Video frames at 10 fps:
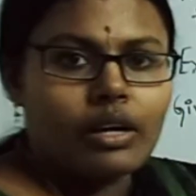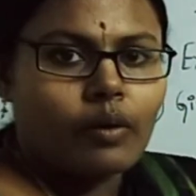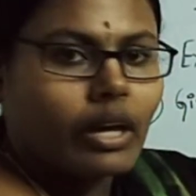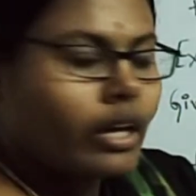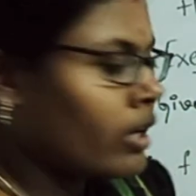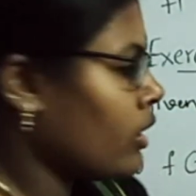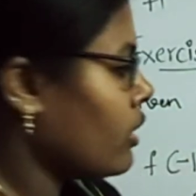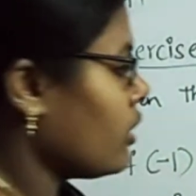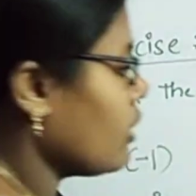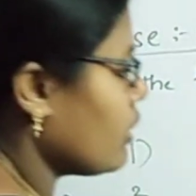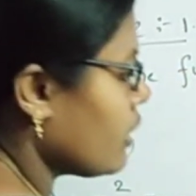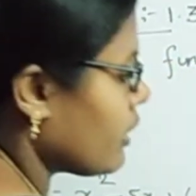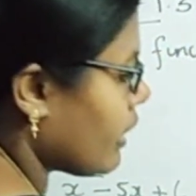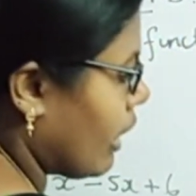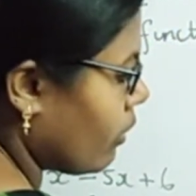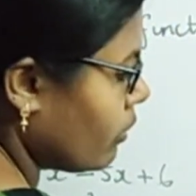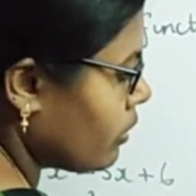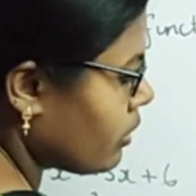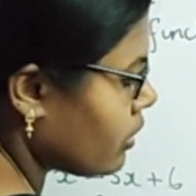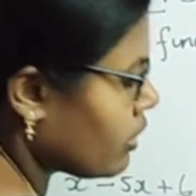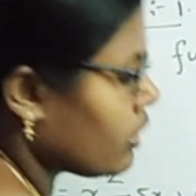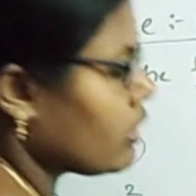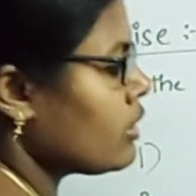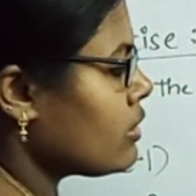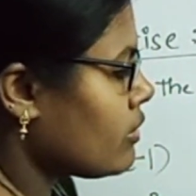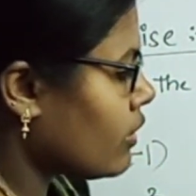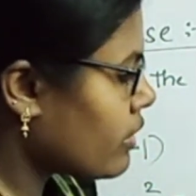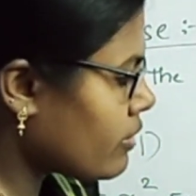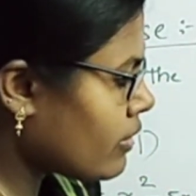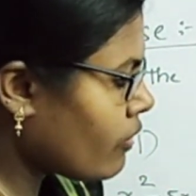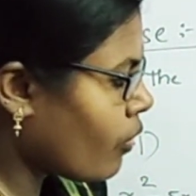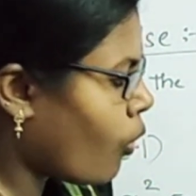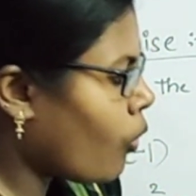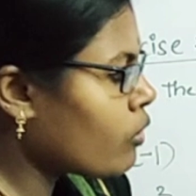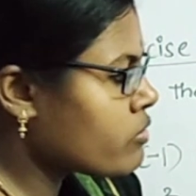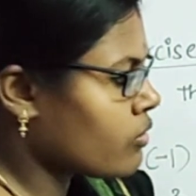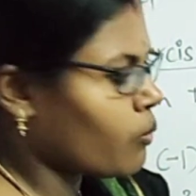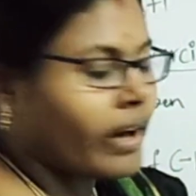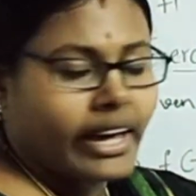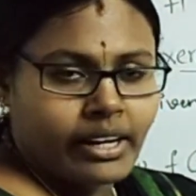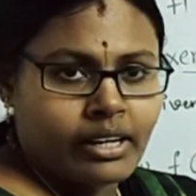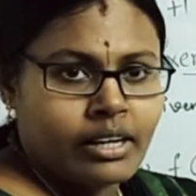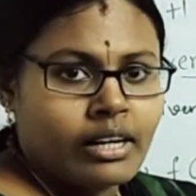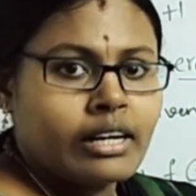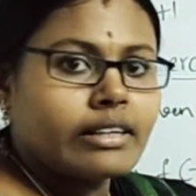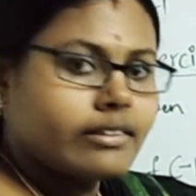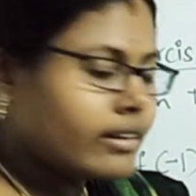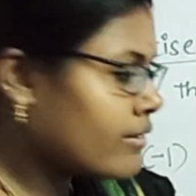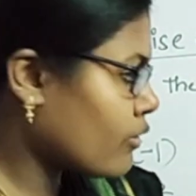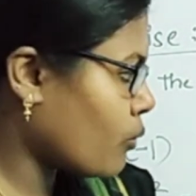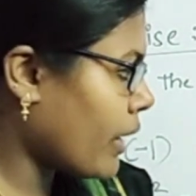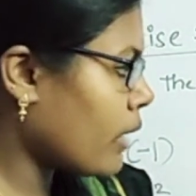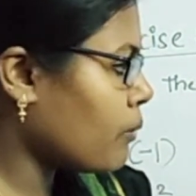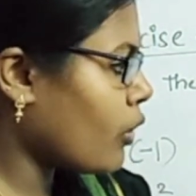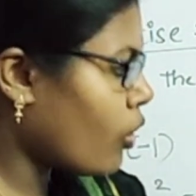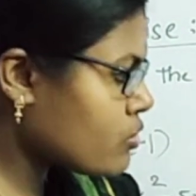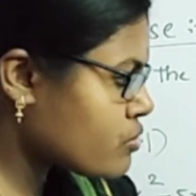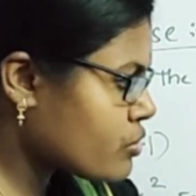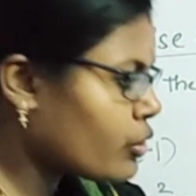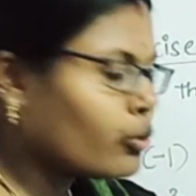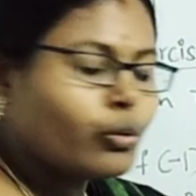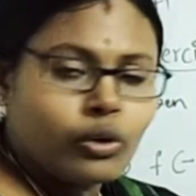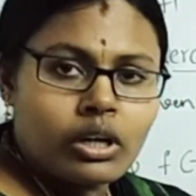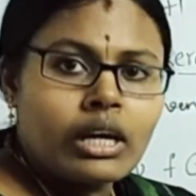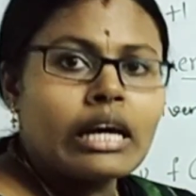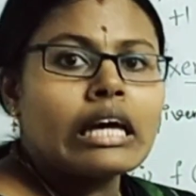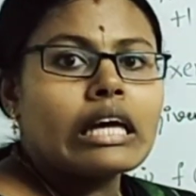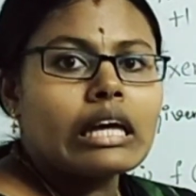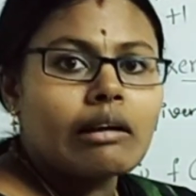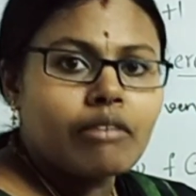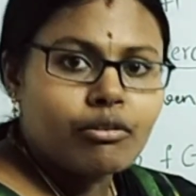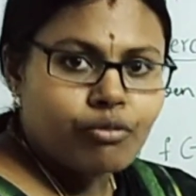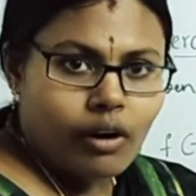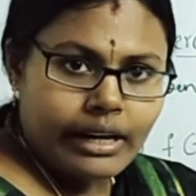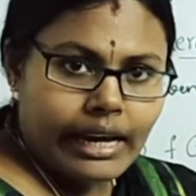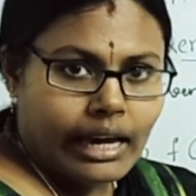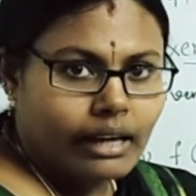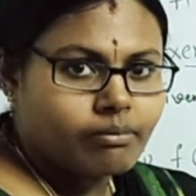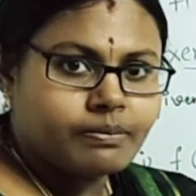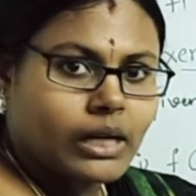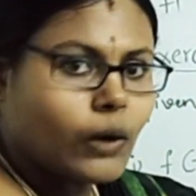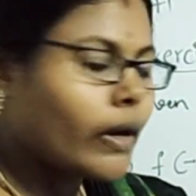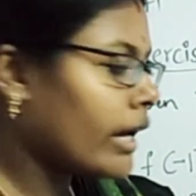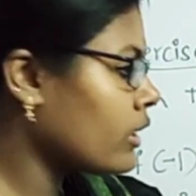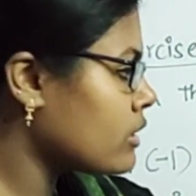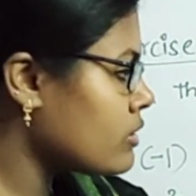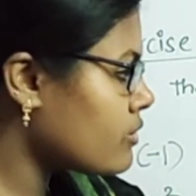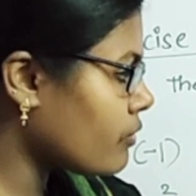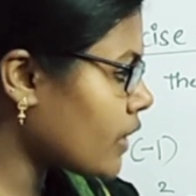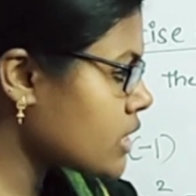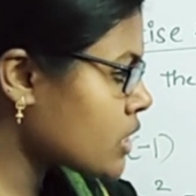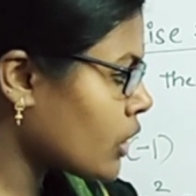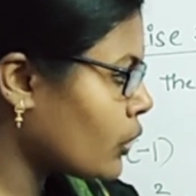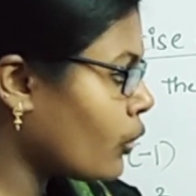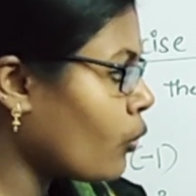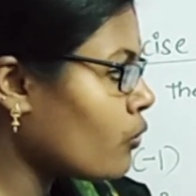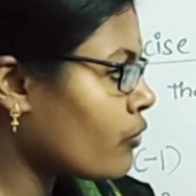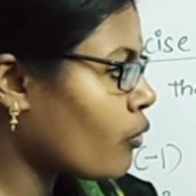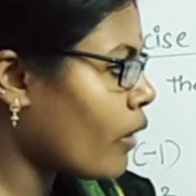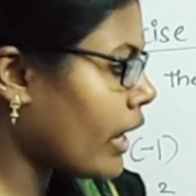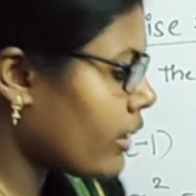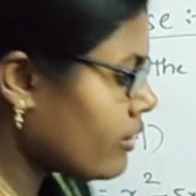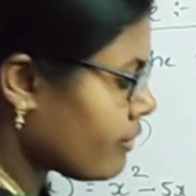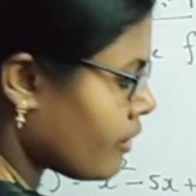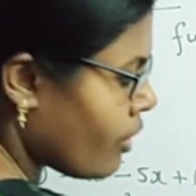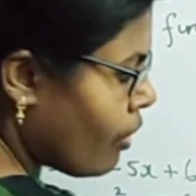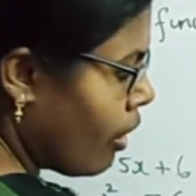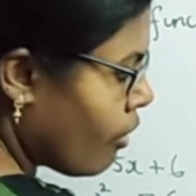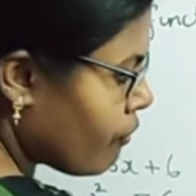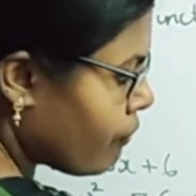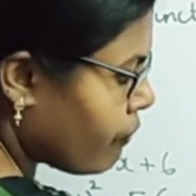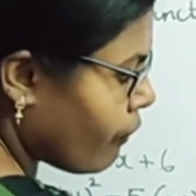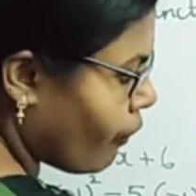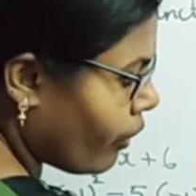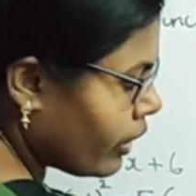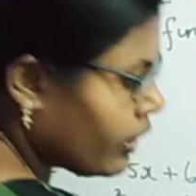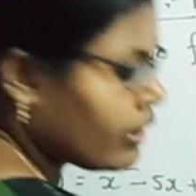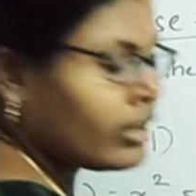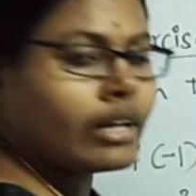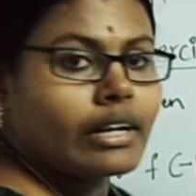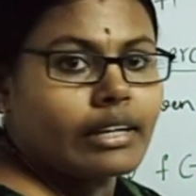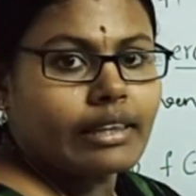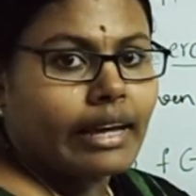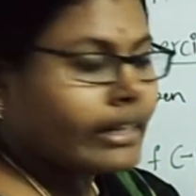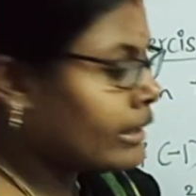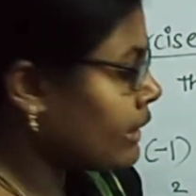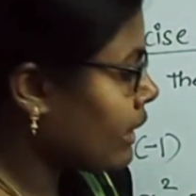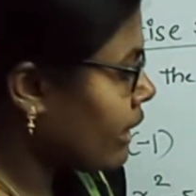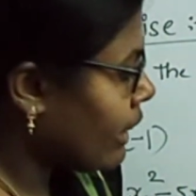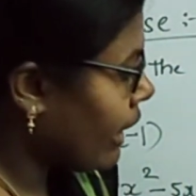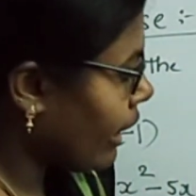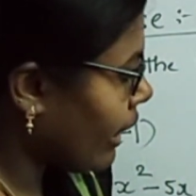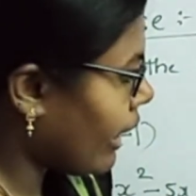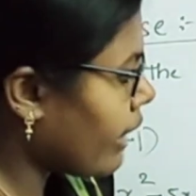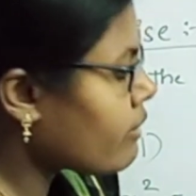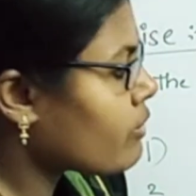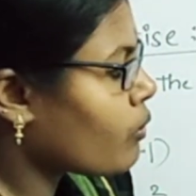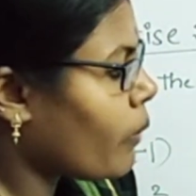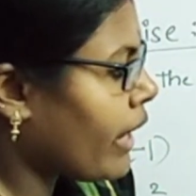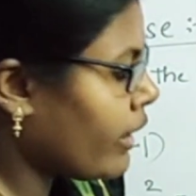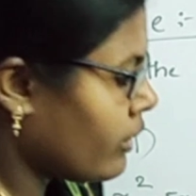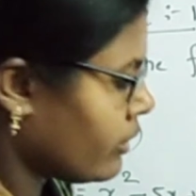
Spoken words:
Okay. Now, so this is whole square. This square belongs to 2 even for a. Okay. So first 2 square is 4. Then a square.